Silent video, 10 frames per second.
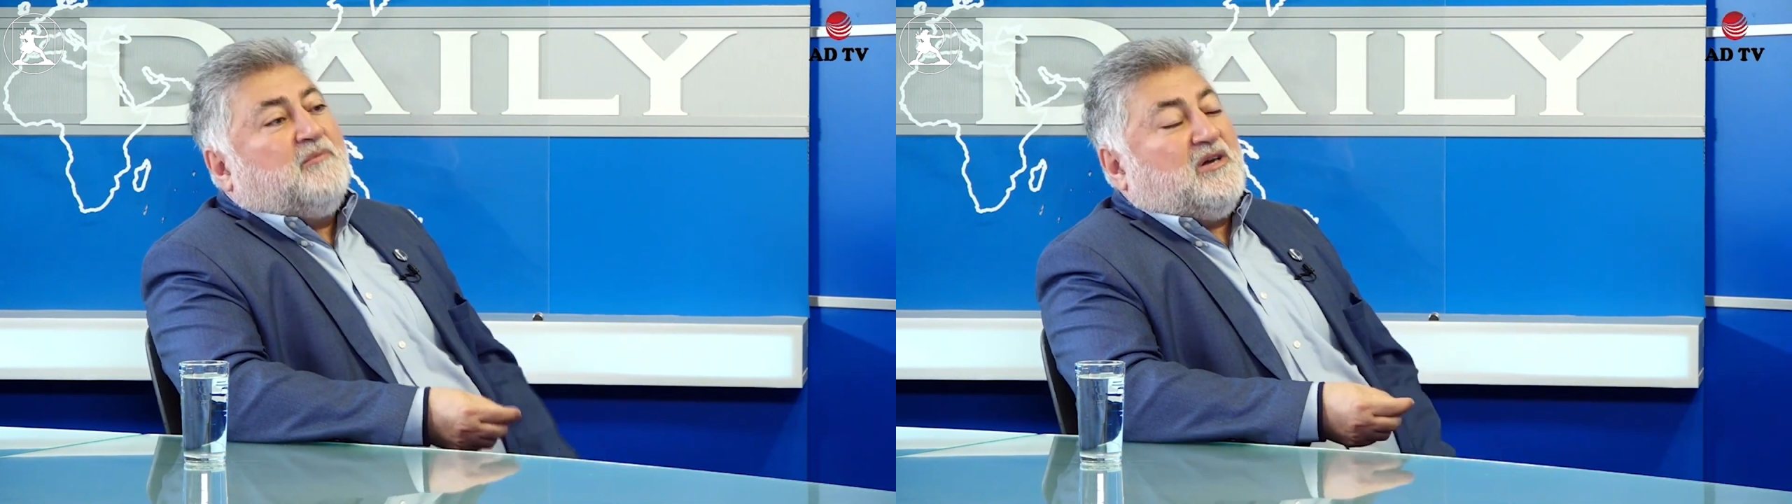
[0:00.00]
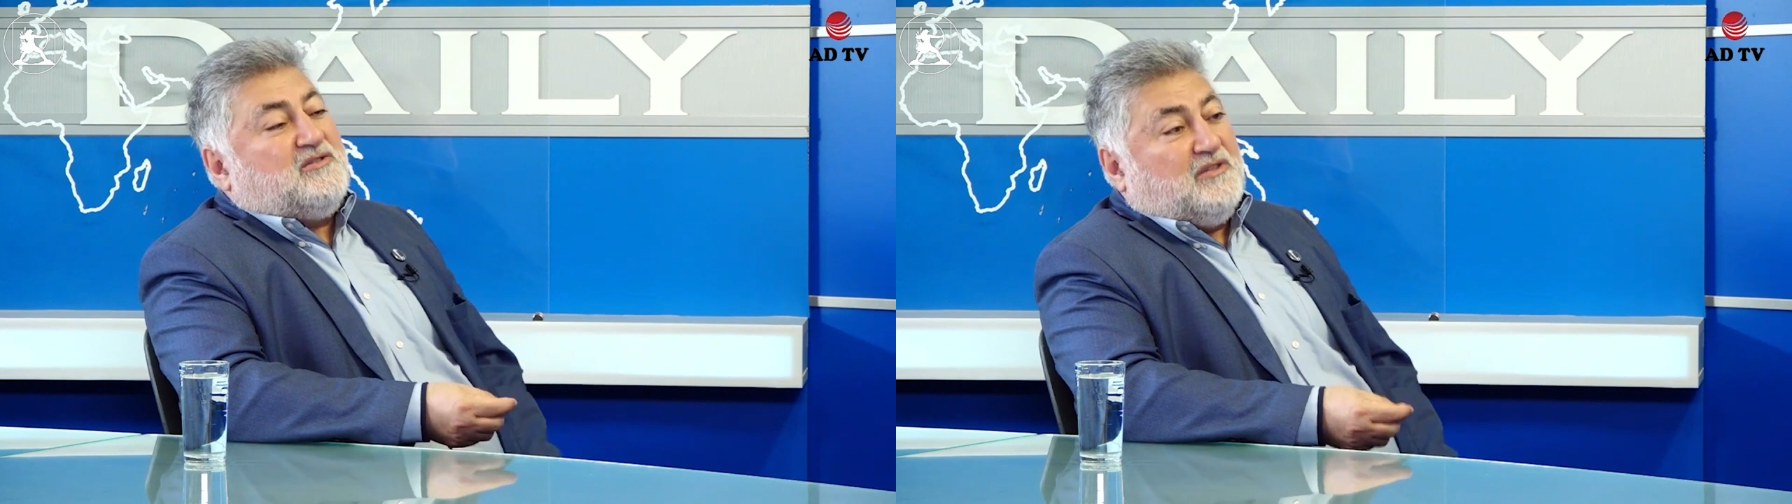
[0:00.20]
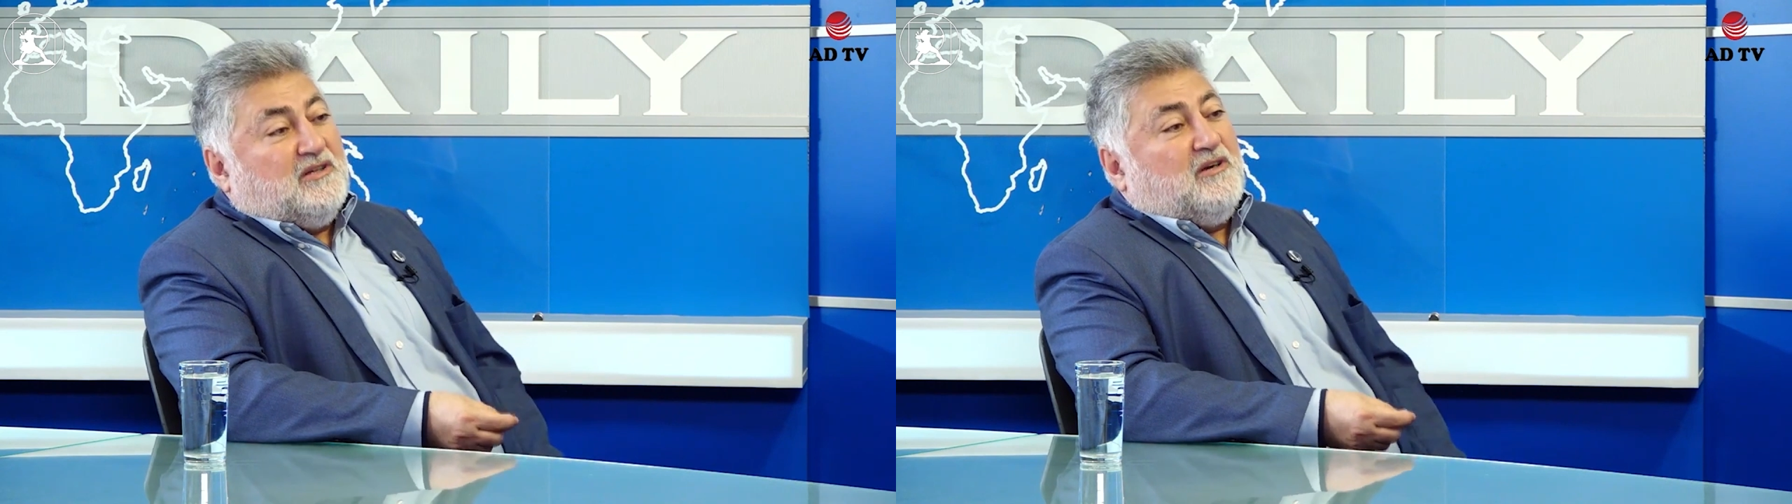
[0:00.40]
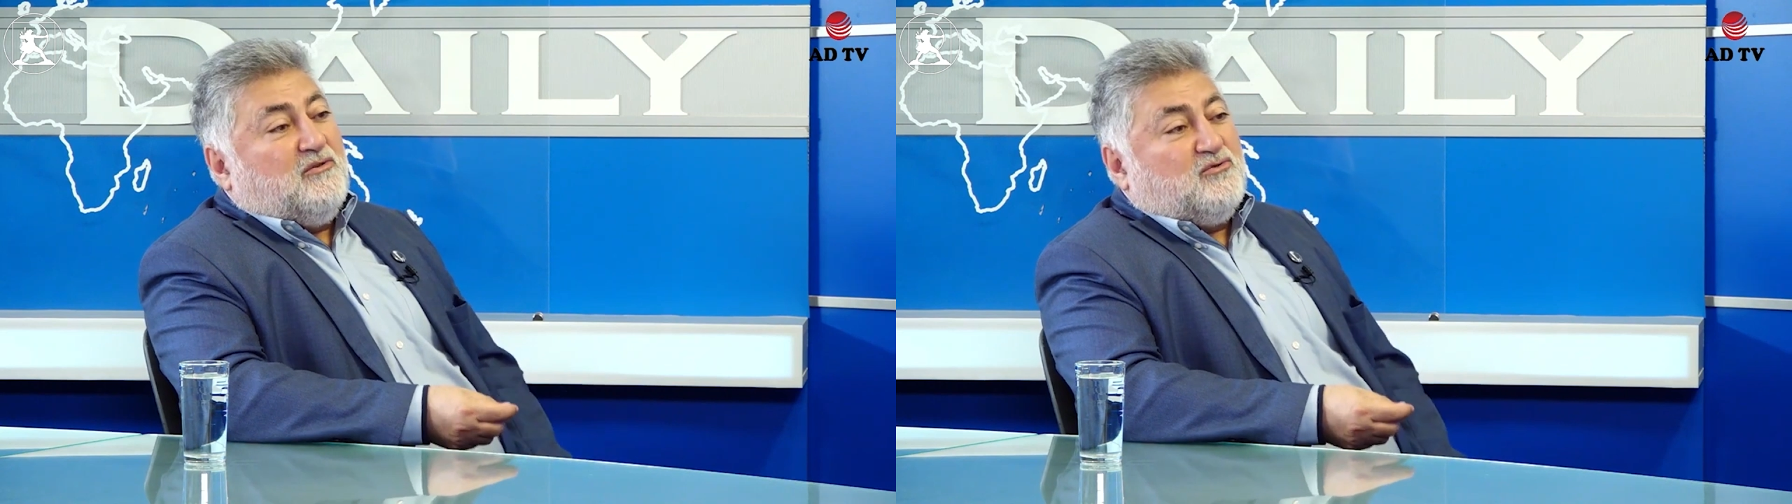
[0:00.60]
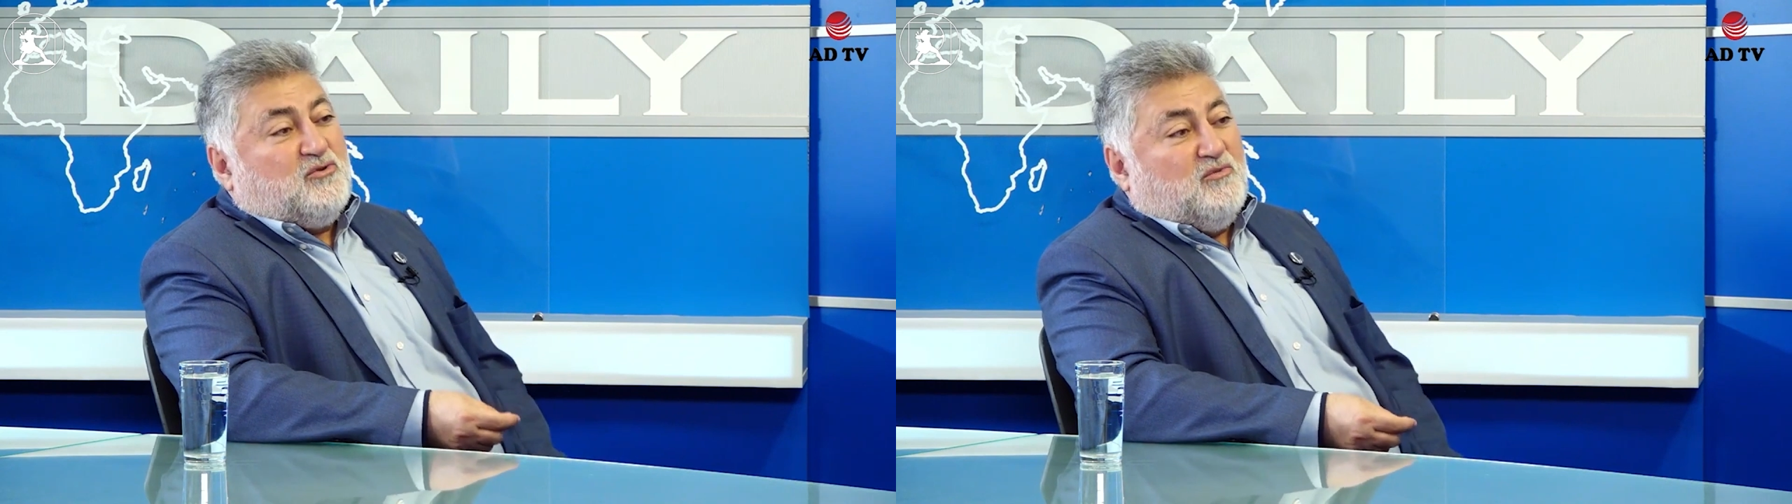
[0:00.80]
but it is
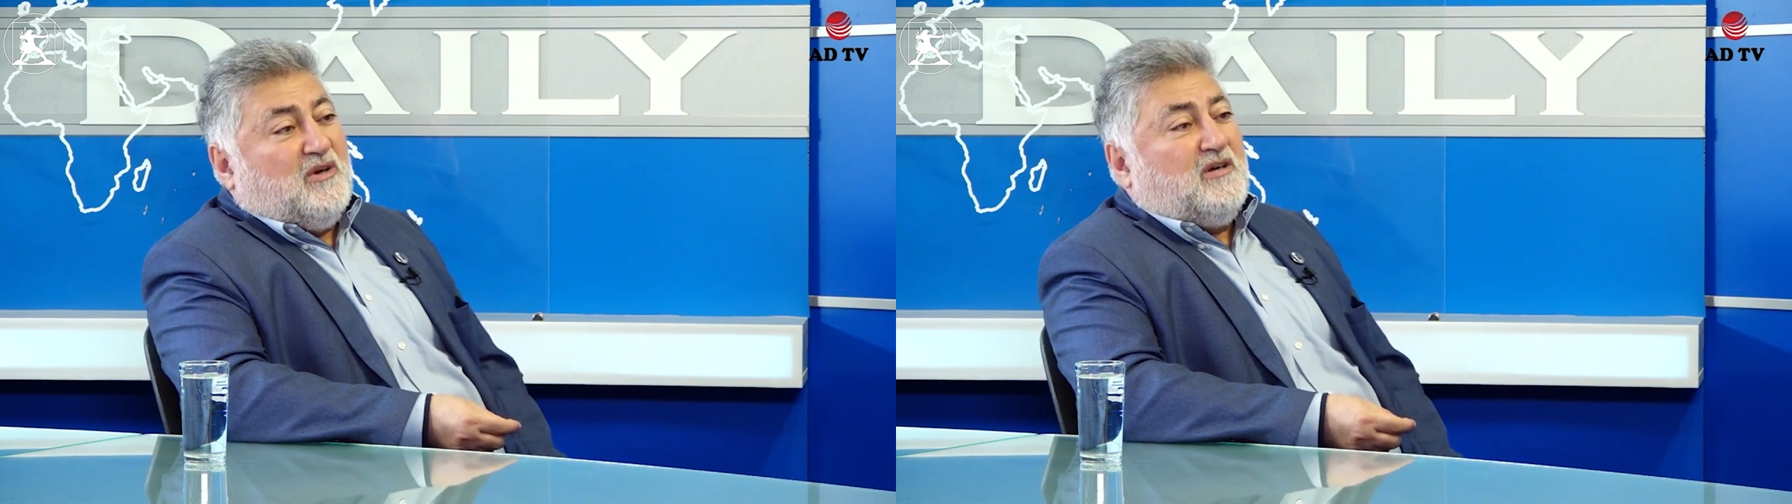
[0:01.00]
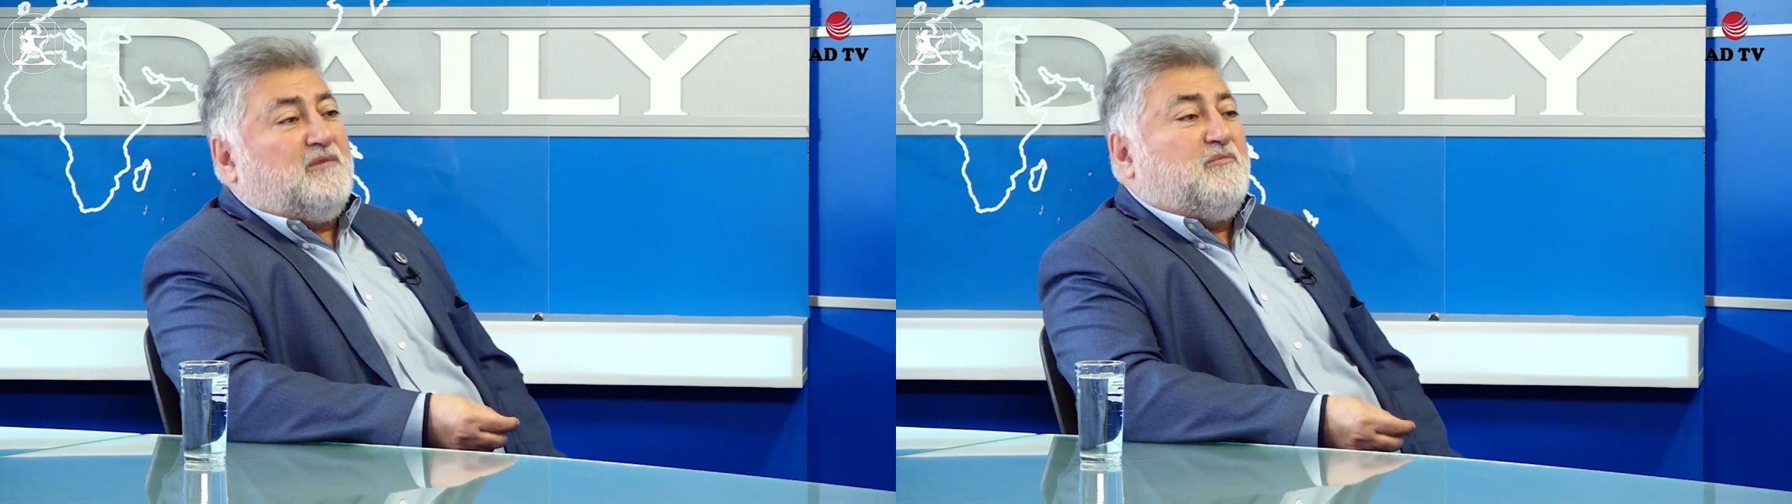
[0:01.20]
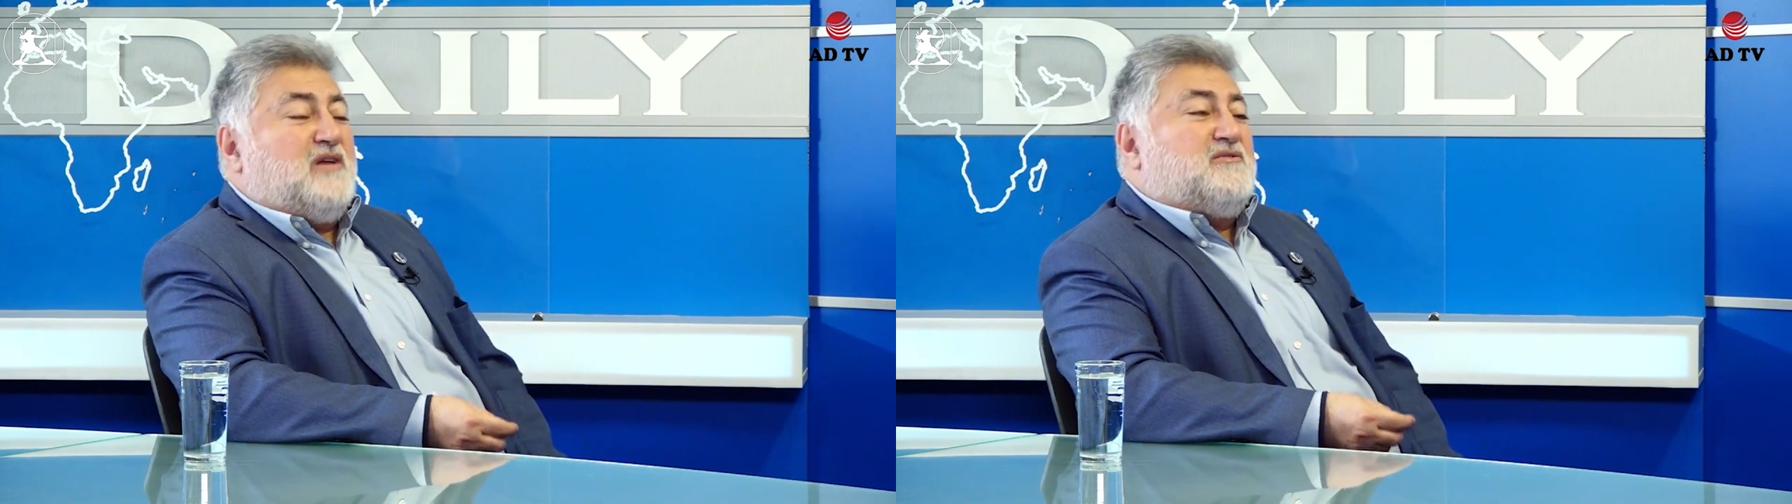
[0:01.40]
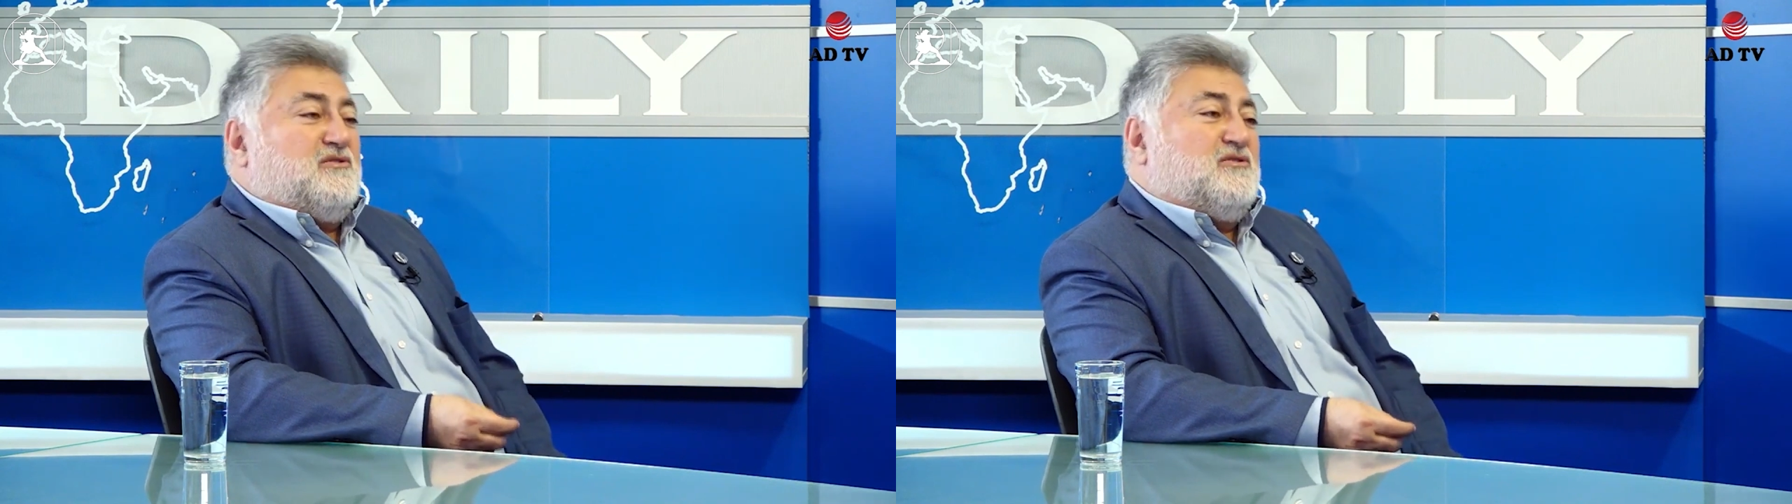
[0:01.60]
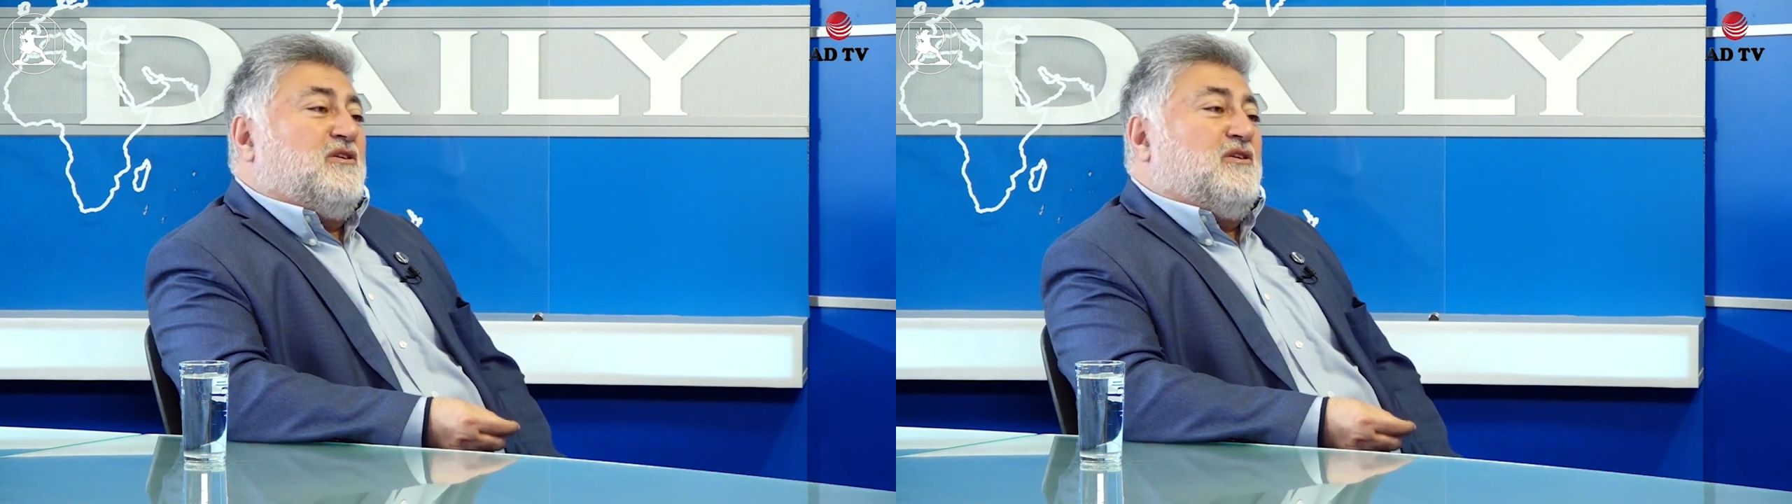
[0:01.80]
significant in that it can help